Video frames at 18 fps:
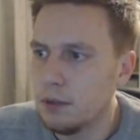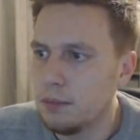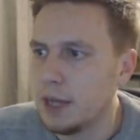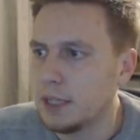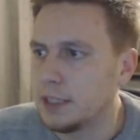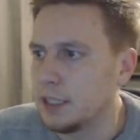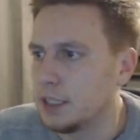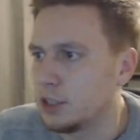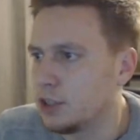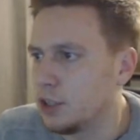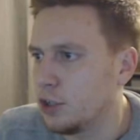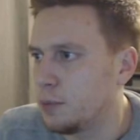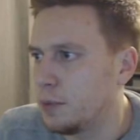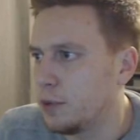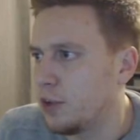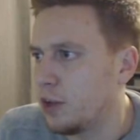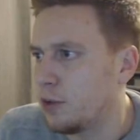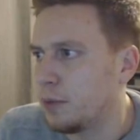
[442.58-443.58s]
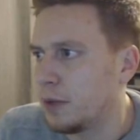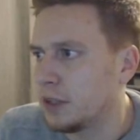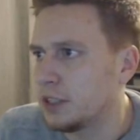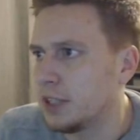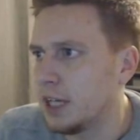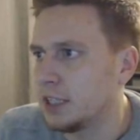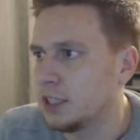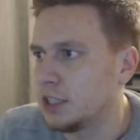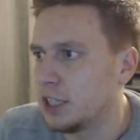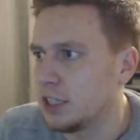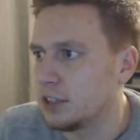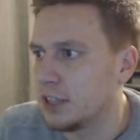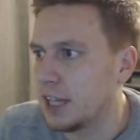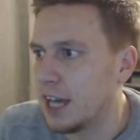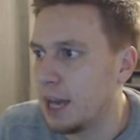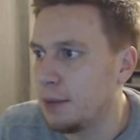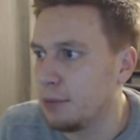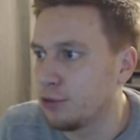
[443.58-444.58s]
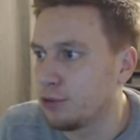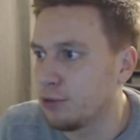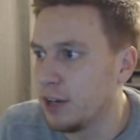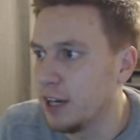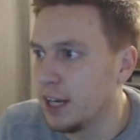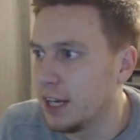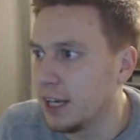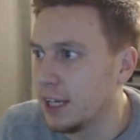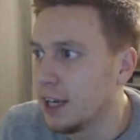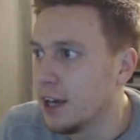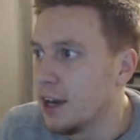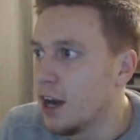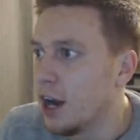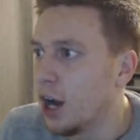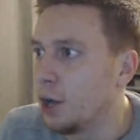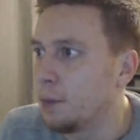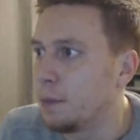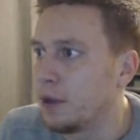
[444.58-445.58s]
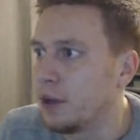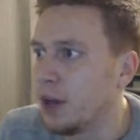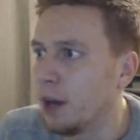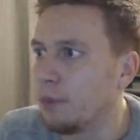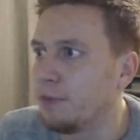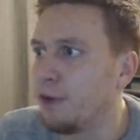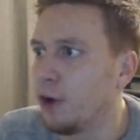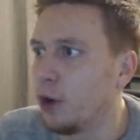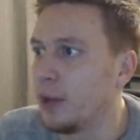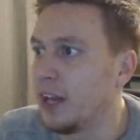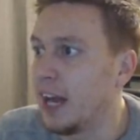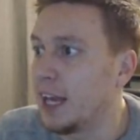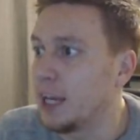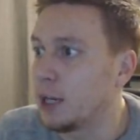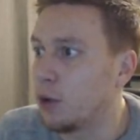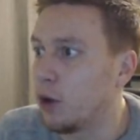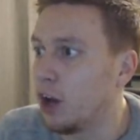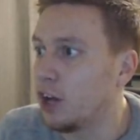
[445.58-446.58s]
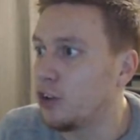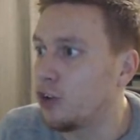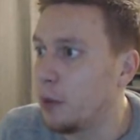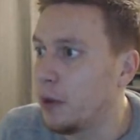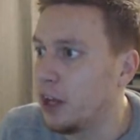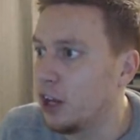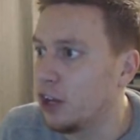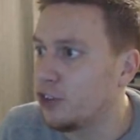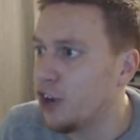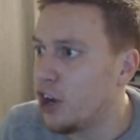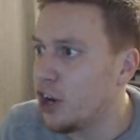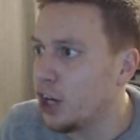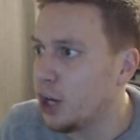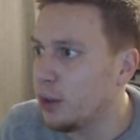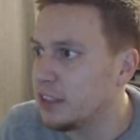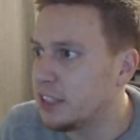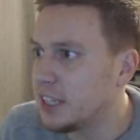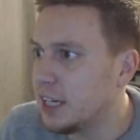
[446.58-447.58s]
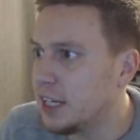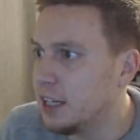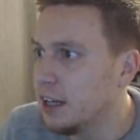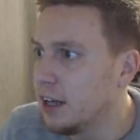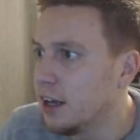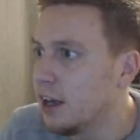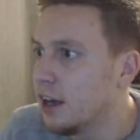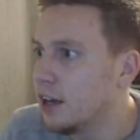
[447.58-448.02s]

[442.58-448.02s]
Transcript: Matic dispossessed by Sanchez. The game has really opened up following that equaliser, but Lozano is in.